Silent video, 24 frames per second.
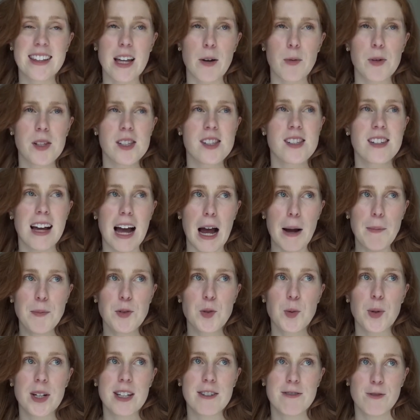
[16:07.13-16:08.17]
That was, I'm
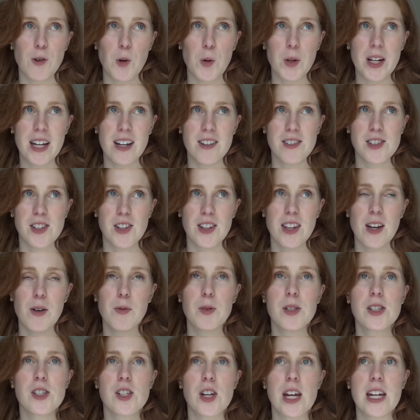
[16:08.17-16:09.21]
twenty-four now. So that
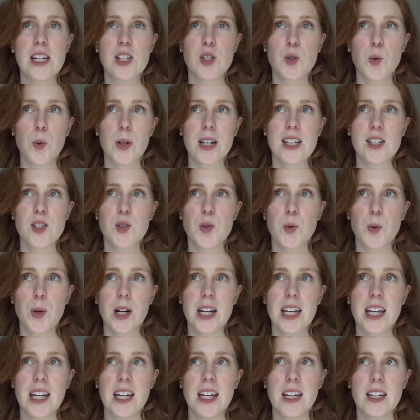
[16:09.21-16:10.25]
was in twenty
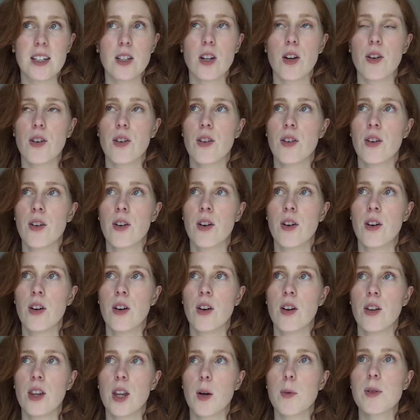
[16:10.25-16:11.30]
twenty. No,
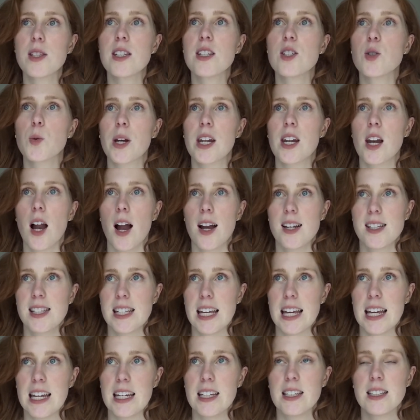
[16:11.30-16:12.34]
that was in twenty
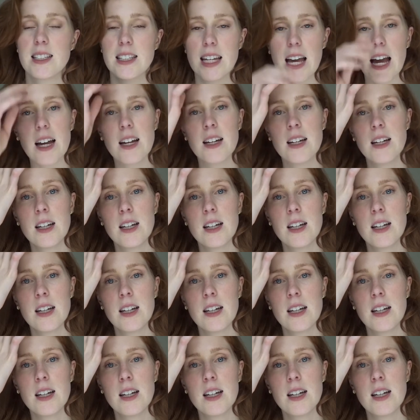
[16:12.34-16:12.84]
nineteen. Yeah.